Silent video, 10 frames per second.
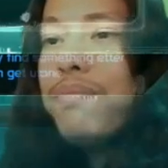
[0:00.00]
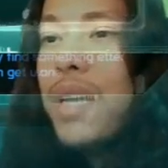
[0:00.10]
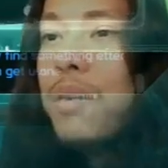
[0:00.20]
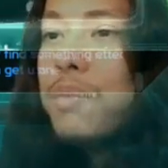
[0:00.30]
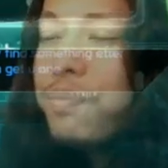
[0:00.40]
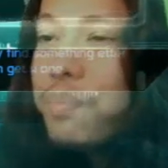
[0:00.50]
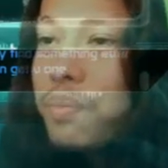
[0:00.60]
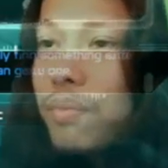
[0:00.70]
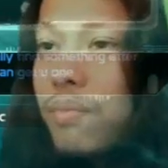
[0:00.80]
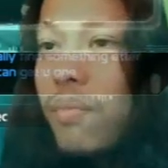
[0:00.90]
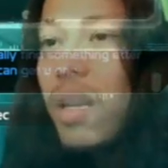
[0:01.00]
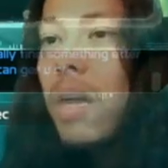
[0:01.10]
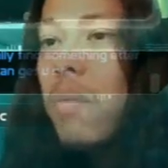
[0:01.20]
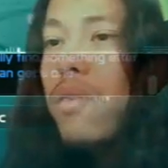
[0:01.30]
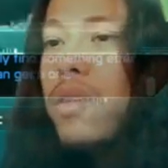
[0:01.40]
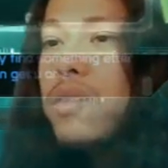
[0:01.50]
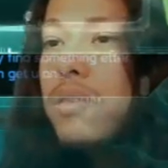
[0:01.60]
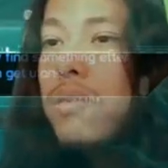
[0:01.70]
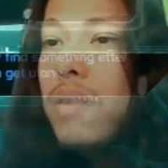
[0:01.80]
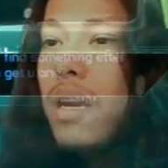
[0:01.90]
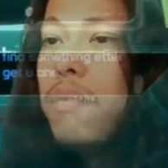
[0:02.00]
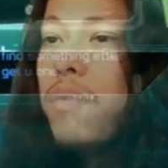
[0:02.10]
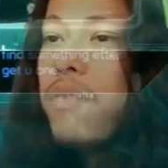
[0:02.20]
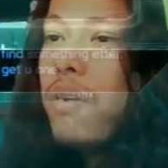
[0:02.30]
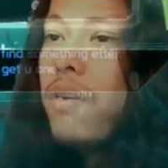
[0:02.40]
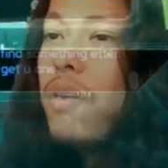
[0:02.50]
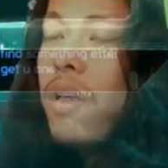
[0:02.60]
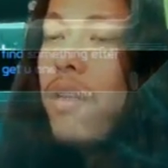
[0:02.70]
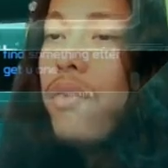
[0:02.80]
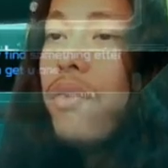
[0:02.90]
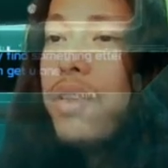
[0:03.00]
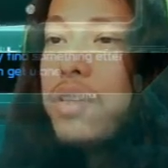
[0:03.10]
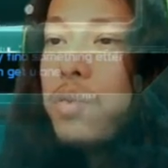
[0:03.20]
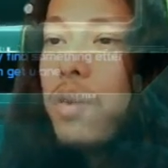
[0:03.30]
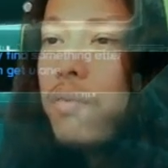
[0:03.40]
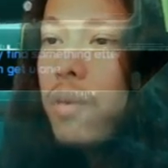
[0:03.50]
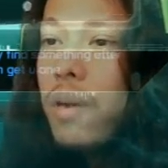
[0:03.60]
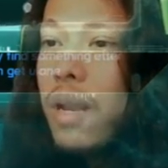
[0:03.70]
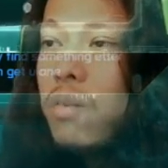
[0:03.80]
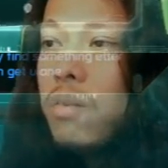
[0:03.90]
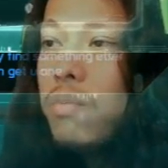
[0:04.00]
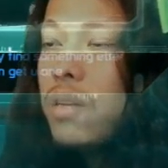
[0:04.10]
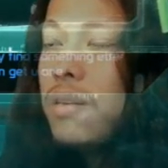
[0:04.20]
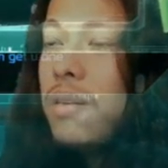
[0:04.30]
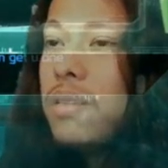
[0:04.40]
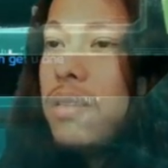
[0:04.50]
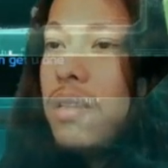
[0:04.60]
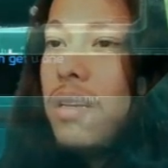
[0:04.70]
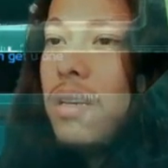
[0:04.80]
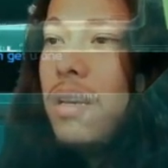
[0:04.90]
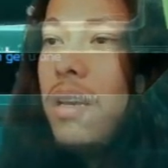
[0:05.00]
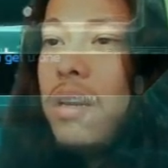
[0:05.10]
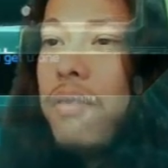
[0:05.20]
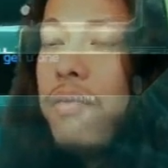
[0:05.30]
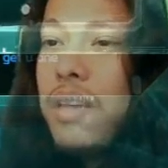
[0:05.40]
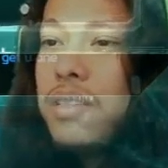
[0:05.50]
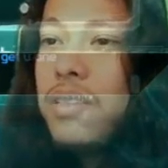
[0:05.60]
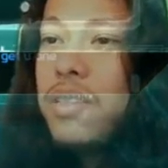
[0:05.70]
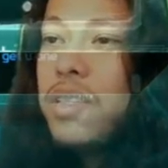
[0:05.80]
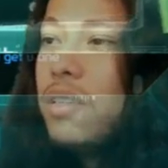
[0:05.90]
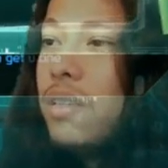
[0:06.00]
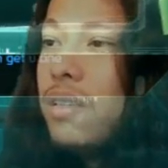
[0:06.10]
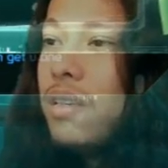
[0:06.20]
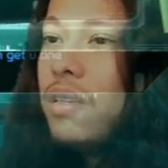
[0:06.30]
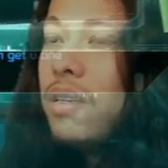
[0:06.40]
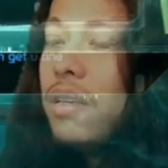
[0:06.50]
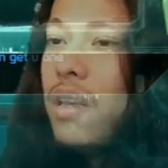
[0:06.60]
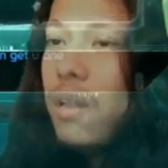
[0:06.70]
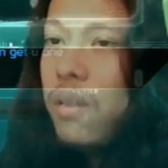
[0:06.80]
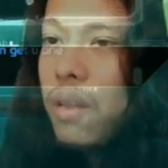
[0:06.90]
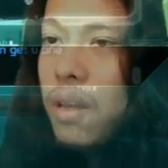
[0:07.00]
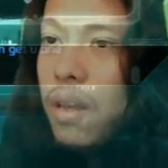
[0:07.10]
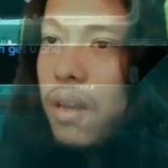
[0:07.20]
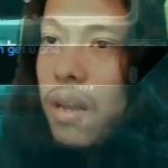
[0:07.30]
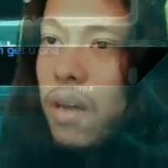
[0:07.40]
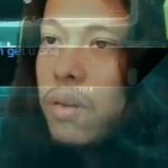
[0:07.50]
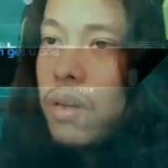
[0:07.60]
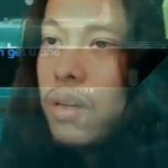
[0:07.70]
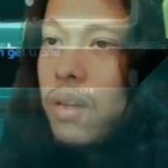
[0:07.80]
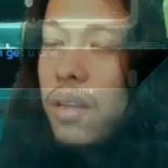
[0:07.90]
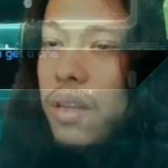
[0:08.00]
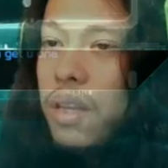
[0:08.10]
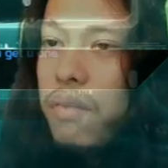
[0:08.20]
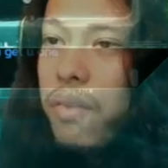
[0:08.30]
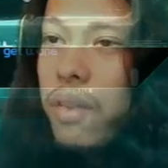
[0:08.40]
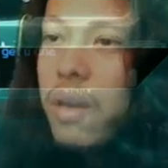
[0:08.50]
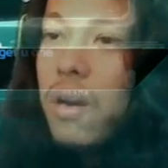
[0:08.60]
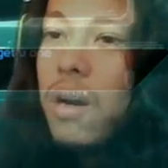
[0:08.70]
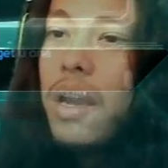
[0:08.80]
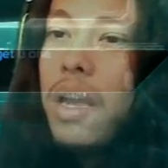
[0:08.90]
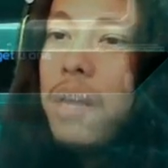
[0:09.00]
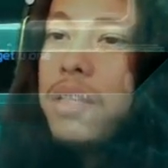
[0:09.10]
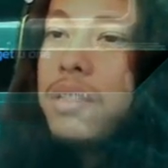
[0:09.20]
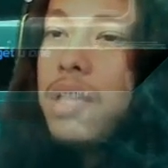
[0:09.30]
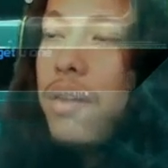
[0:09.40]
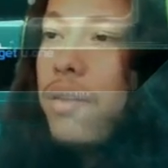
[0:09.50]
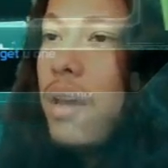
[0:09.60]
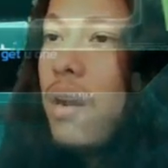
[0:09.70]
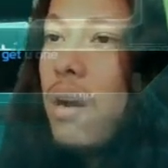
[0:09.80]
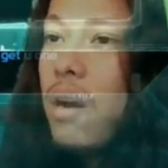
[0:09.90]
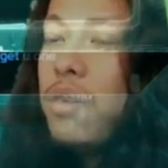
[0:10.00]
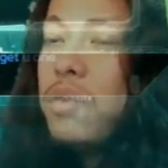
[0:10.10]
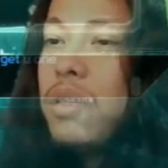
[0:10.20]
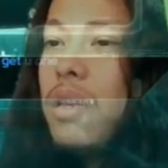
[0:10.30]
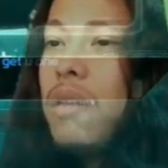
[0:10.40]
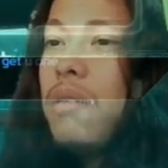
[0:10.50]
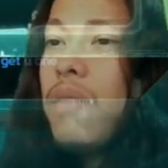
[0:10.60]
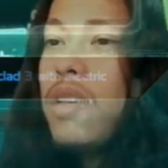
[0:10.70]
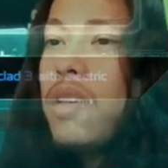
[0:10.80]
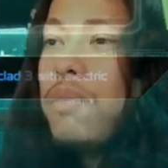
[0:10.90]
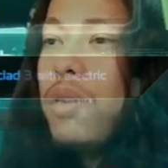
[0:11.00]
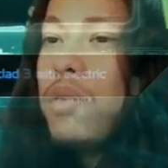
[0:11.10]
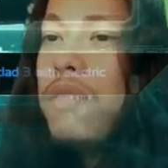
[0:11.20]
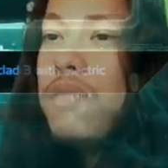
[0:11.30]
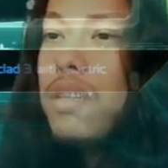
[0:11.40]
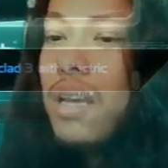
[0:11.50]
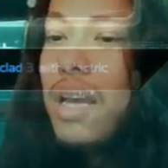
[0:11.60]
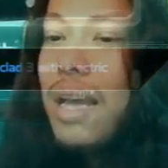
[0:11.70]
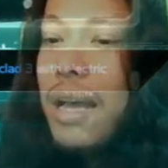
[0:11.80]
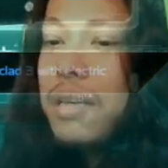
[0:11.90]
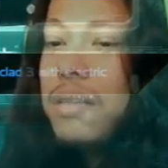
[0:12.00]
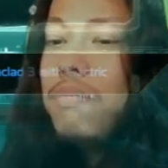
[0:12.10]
Now among these two, I prefer this one for now because it affects the shield and the health. Now if there are enemies that are using explosives, I'd